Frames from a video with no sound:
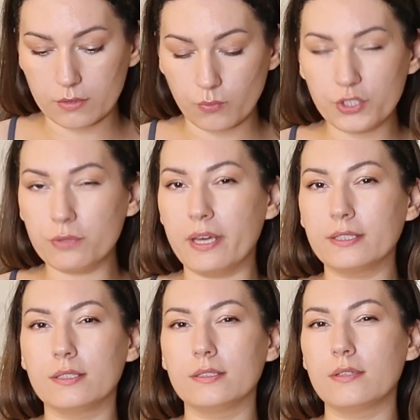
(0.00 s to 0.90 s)
which
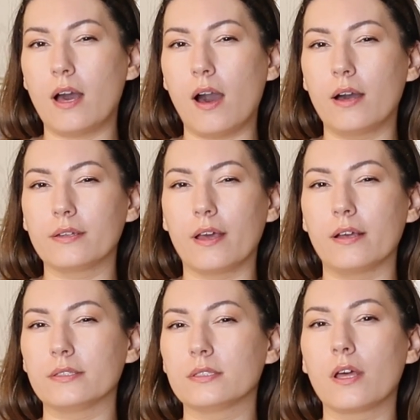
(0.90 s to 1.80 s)
makes it not
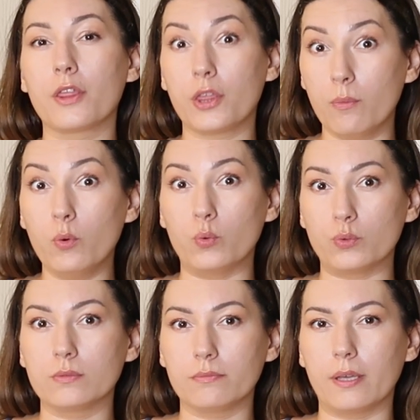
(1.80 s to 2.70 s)
as smooth,
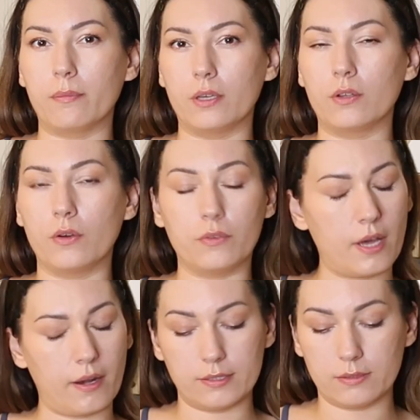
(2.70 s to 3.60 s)
maybe,
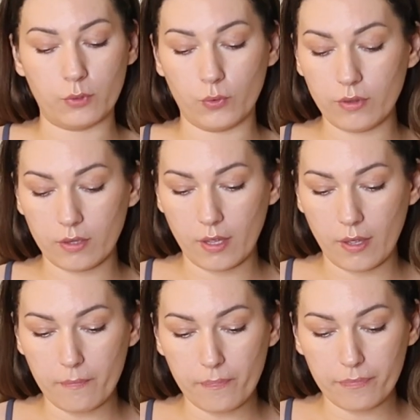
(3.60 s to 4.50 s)
not as smooth,
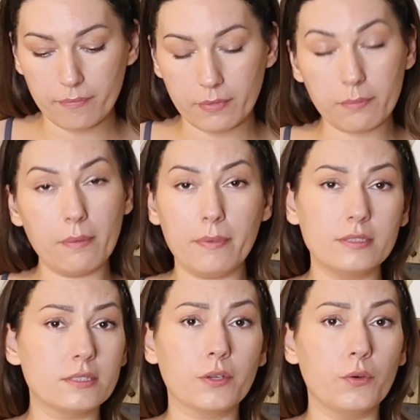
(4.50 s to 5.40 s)
but maybe
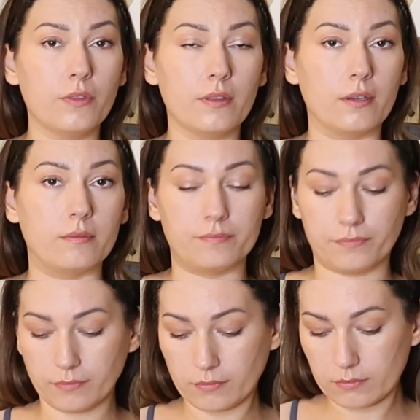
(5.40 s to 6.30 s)
it's a good thing.
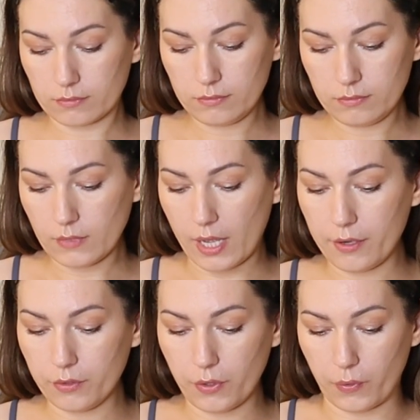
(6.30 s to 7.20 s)
I
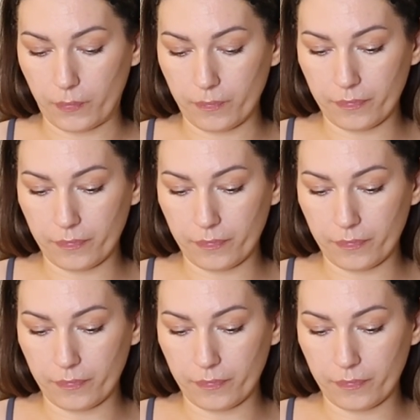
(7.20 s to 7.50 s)
don't know.